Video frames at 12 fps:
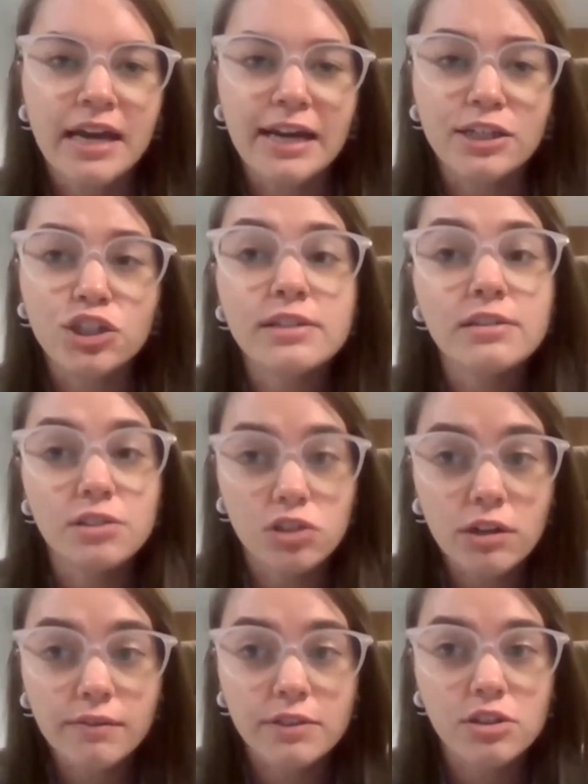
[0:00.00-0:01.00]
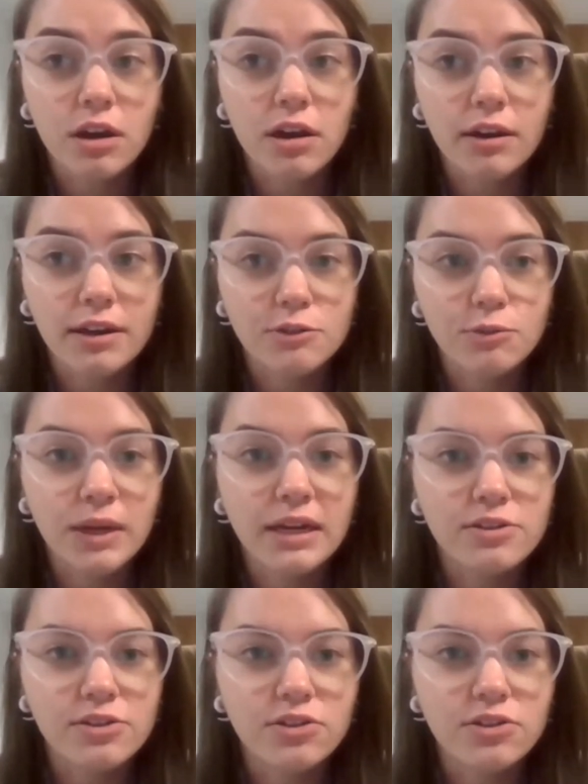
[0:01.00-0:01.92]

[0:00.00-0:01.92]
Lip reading: And she has a service dog as well.